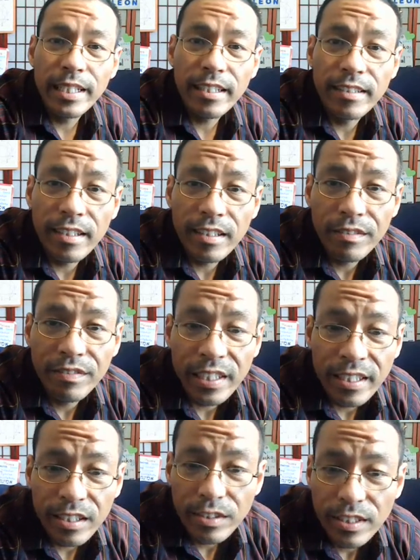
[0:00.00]
make another
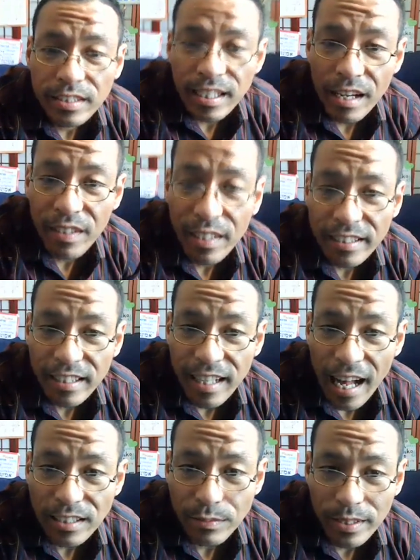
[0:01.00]
video since I felt like the
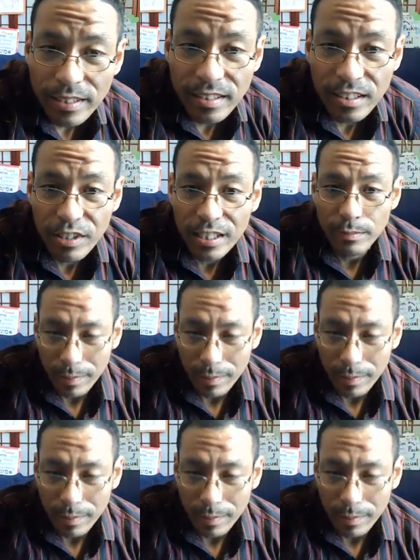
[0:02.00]
last one stressed